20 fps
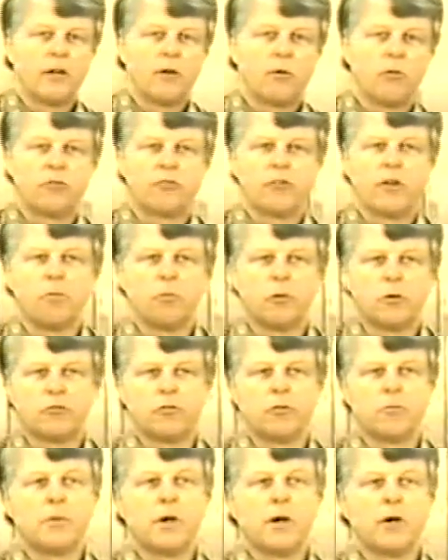was able
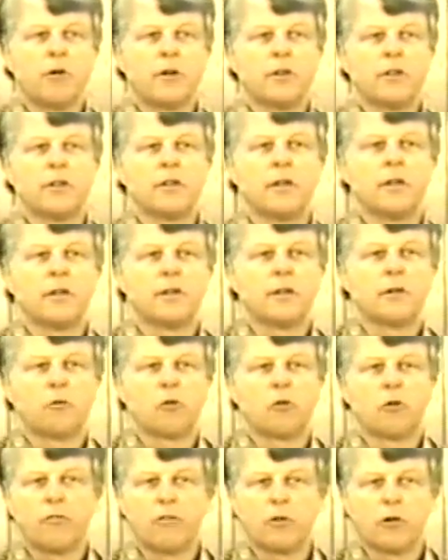to marry the
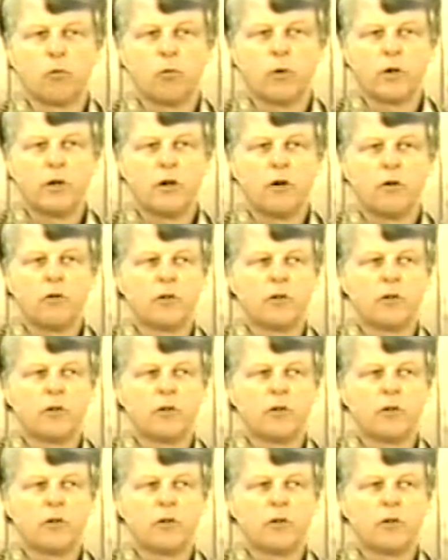grieving widow,